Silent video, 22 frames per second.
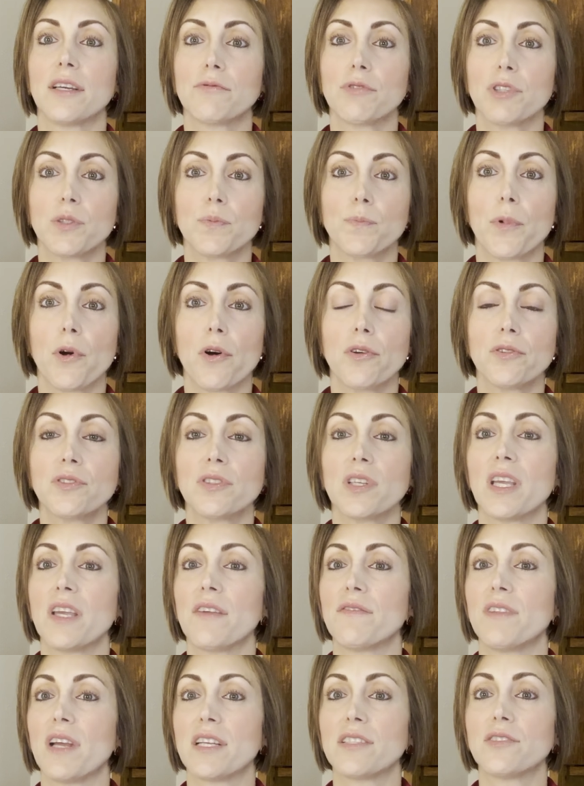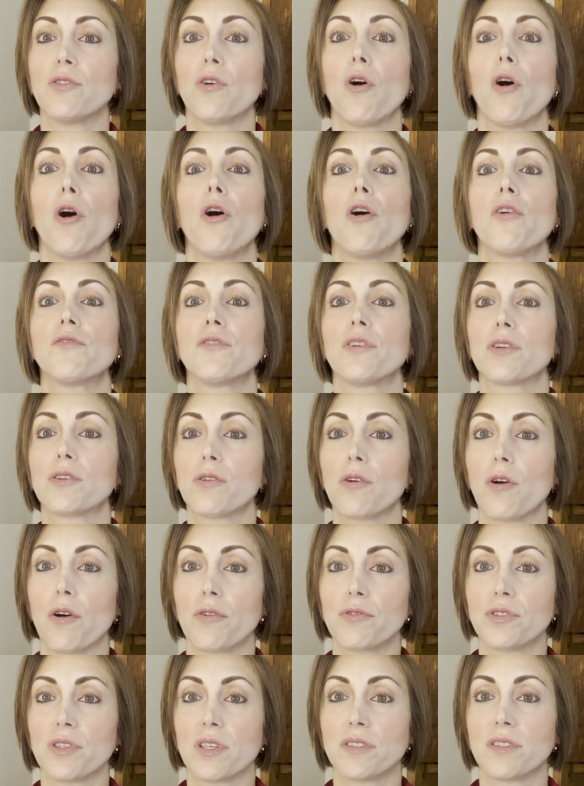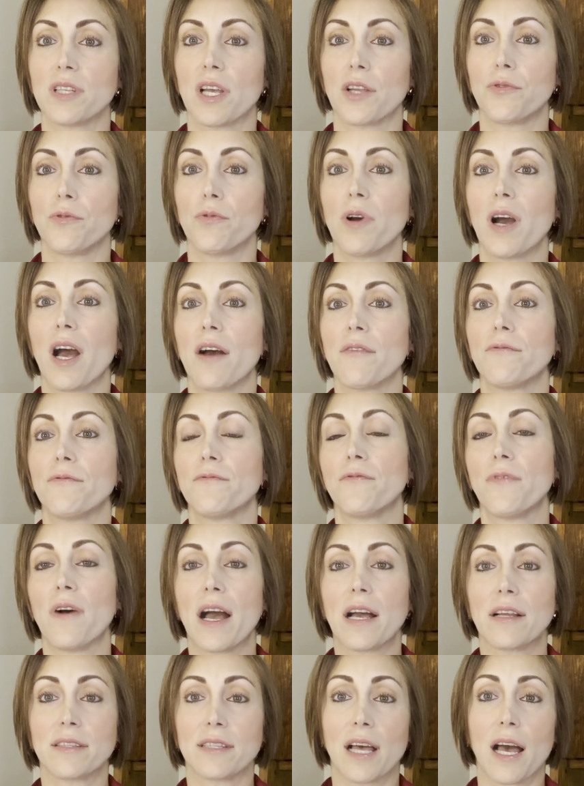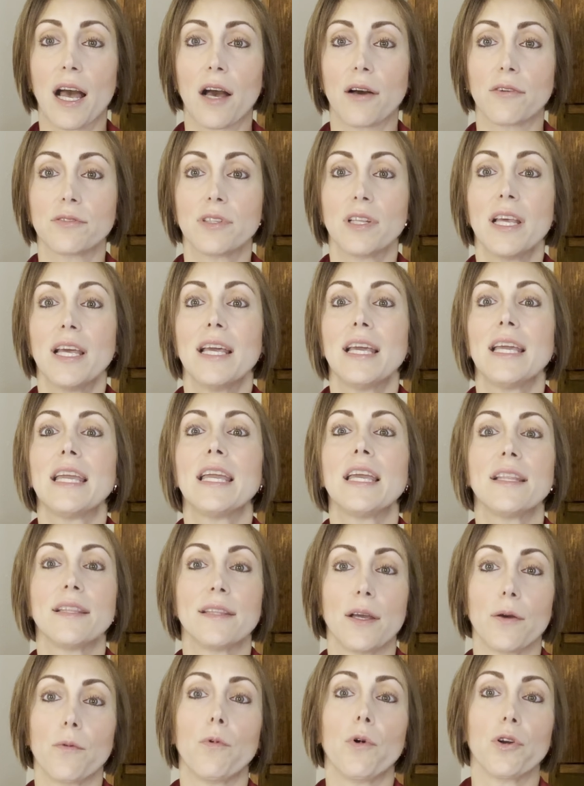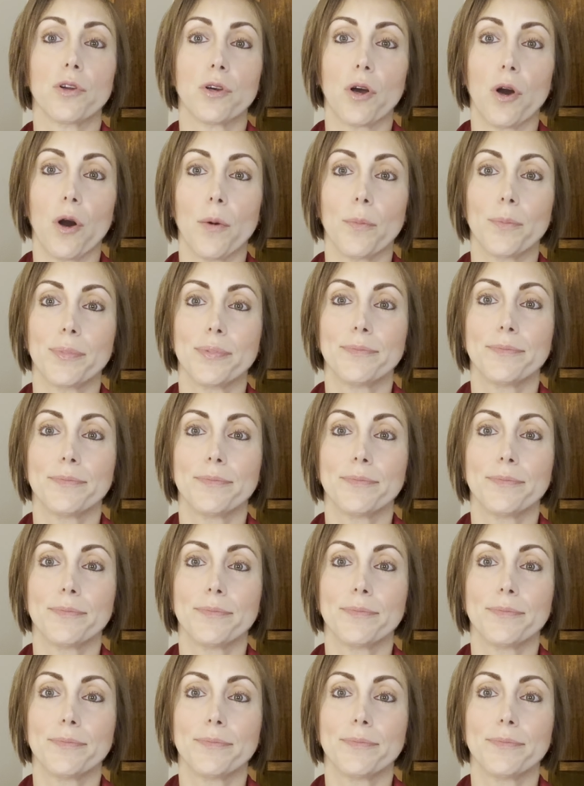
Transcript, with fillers: the response if there's no other causes that you have found out in the workup.